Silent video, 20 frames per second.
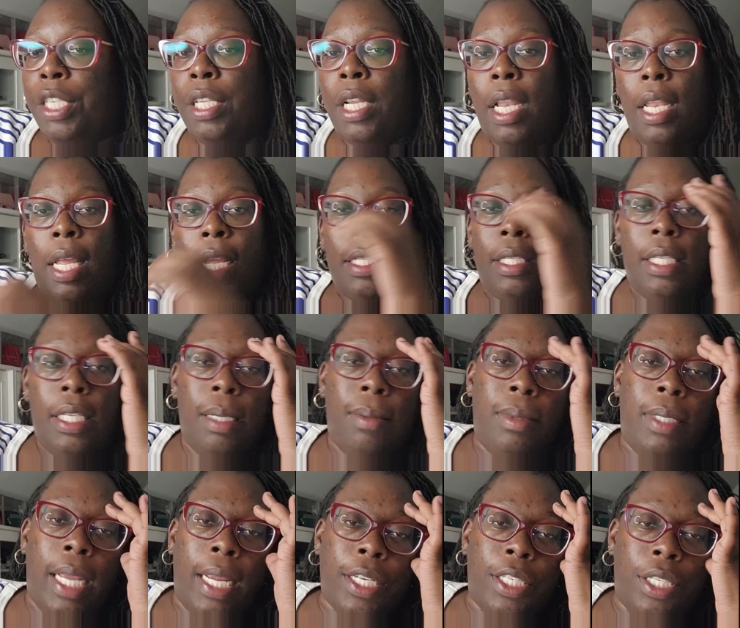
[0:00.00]
She done let
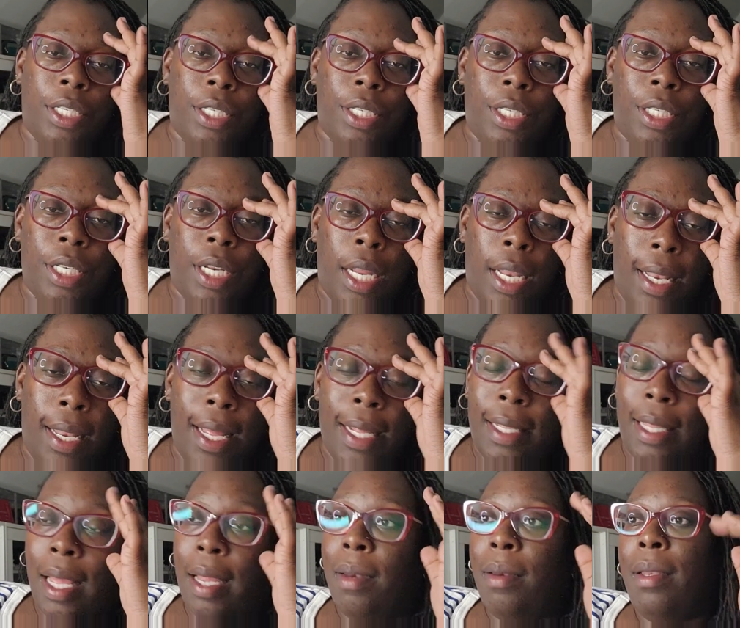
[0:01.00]
temptation. She done
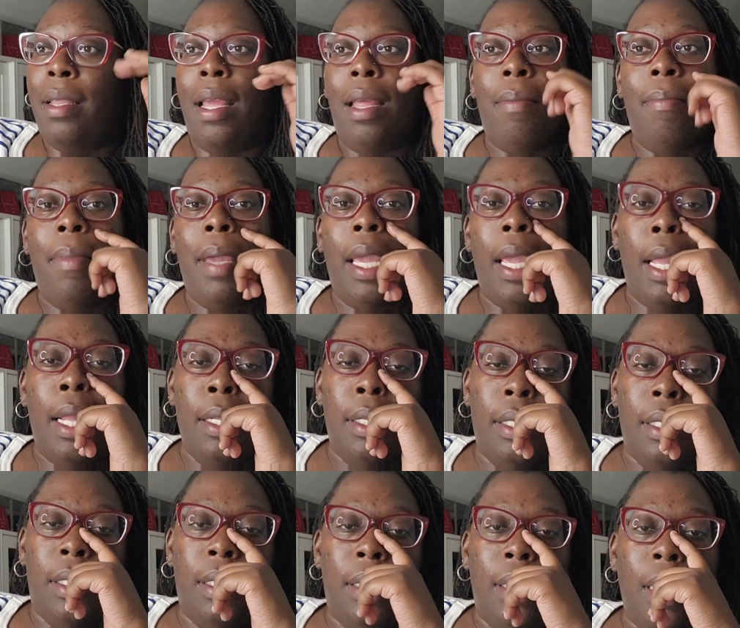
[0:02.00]
let that, that
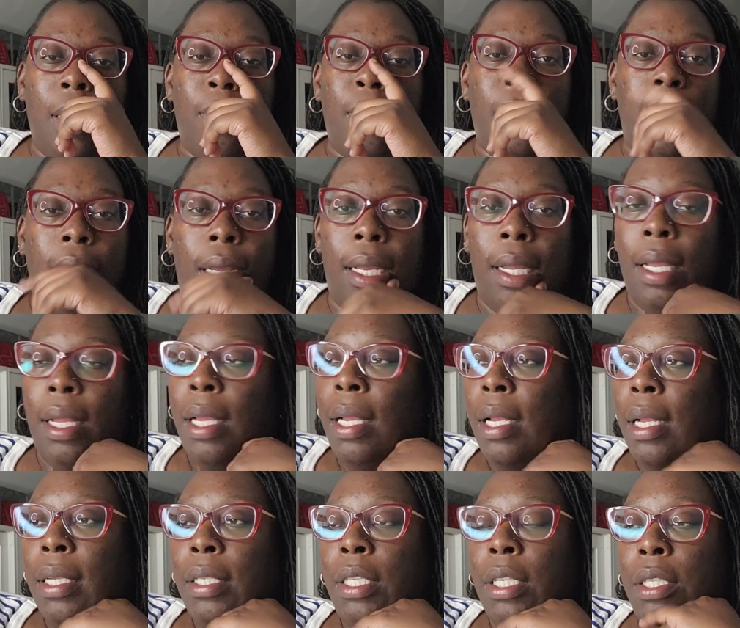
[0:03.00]
man just tempt her,
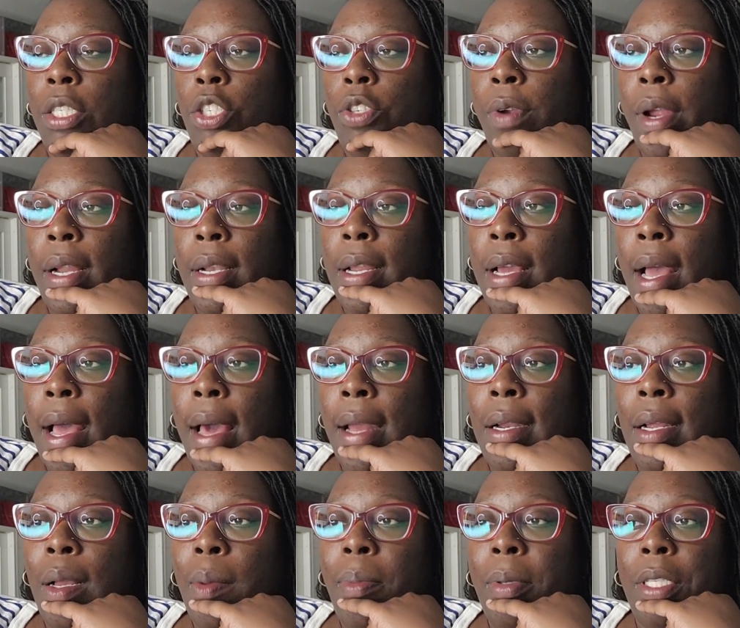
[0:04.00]
to trick her
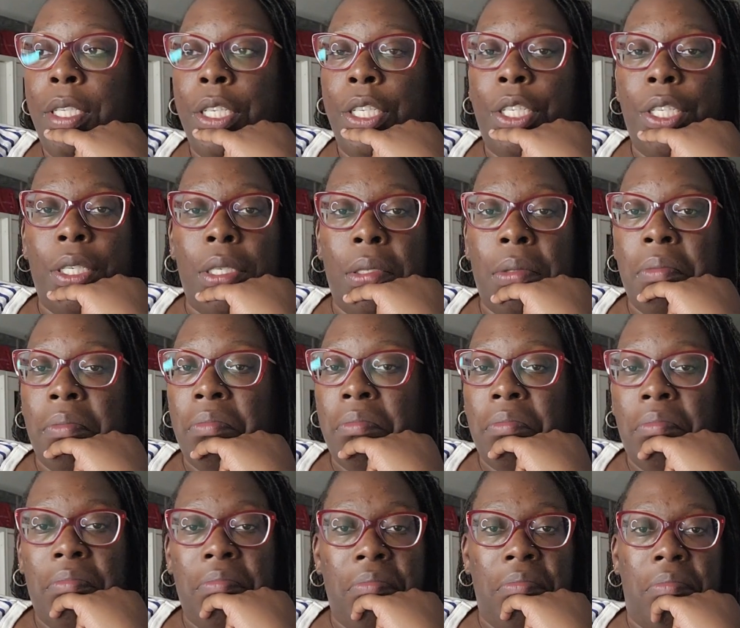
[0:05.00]
out of her position.
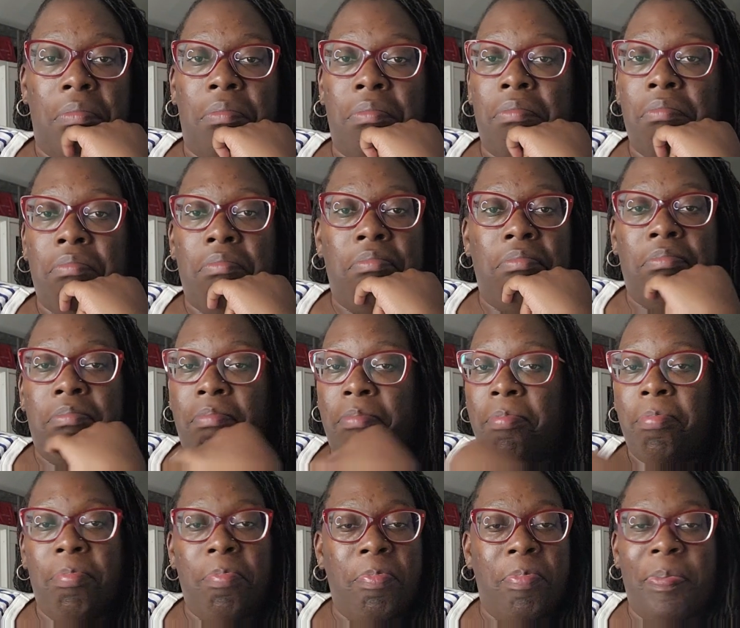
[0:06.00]
Mm.
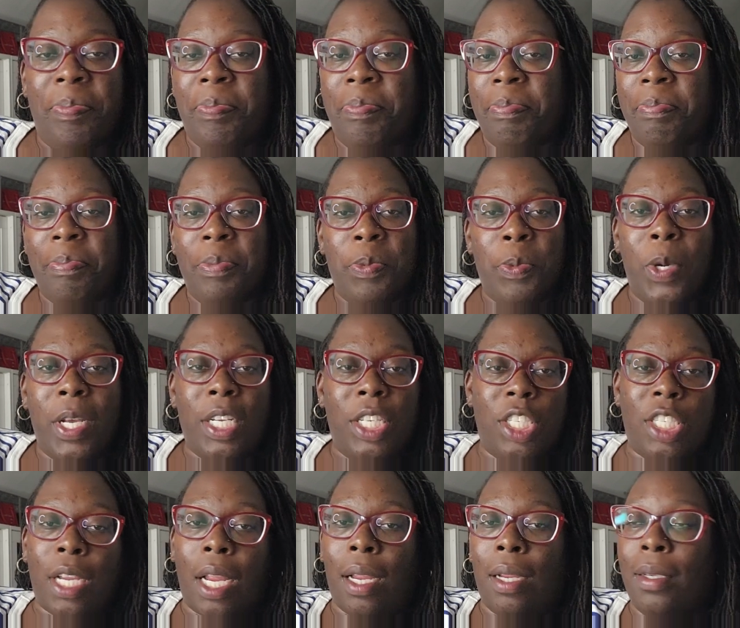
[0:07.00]
Mm -mm -mm.
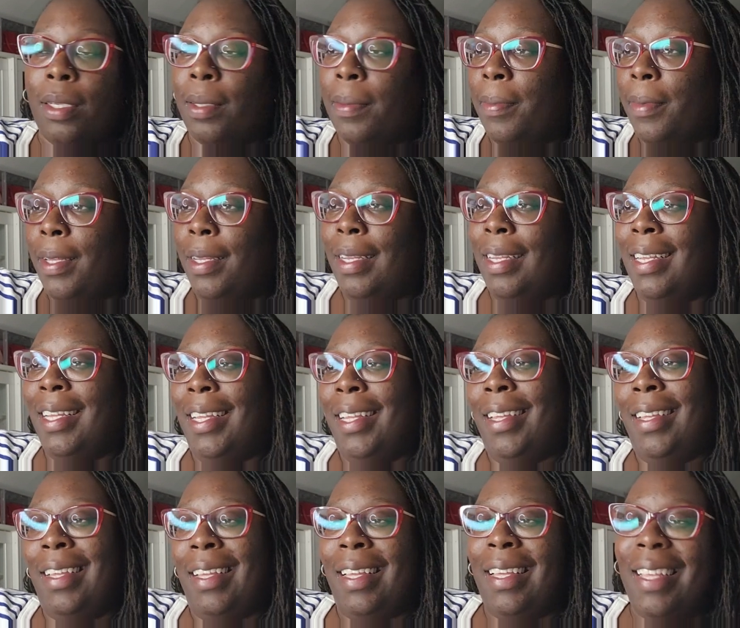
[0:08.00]
What a shame.
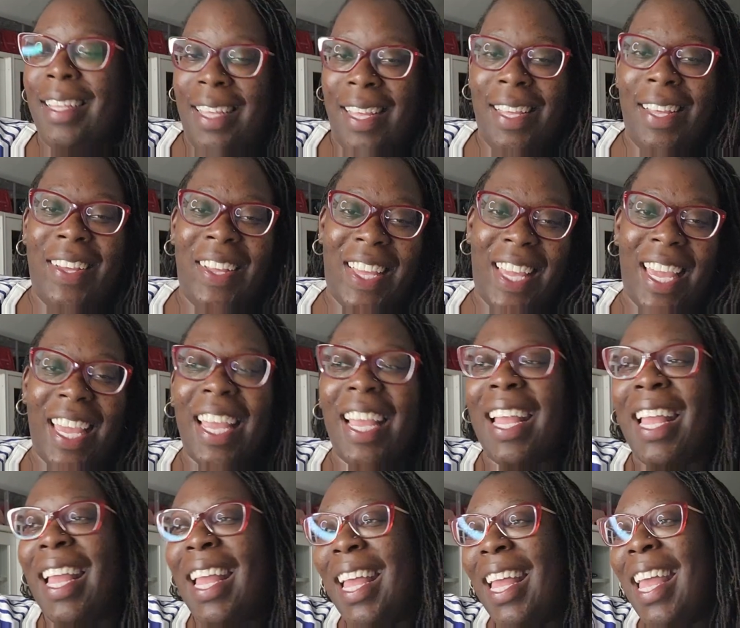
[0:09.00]

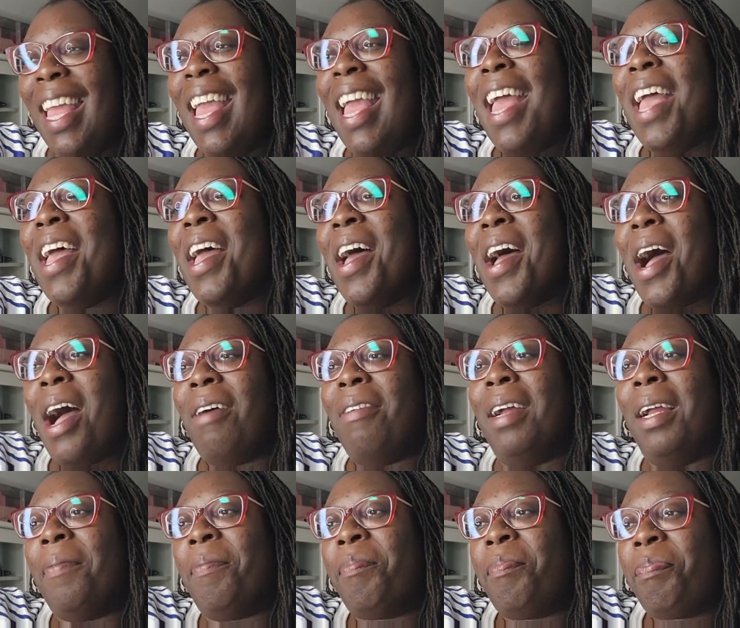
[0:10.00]
Okay.
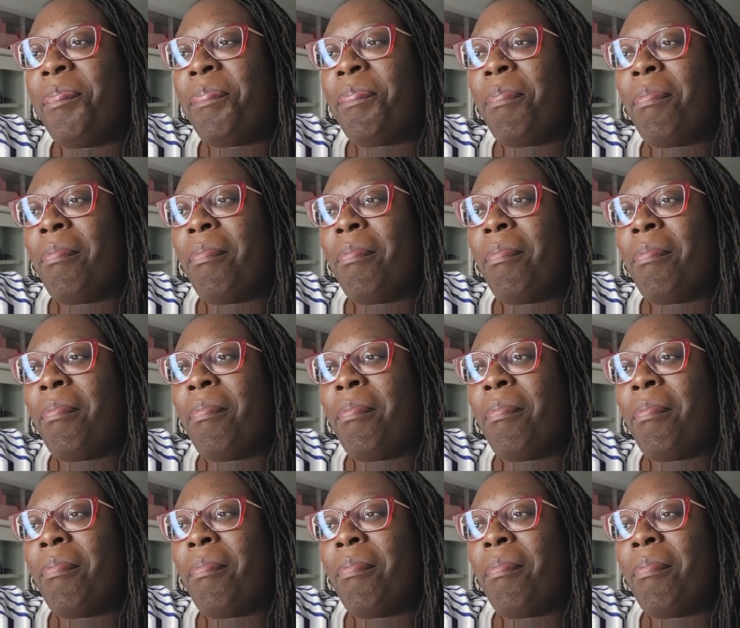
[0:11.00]
All right.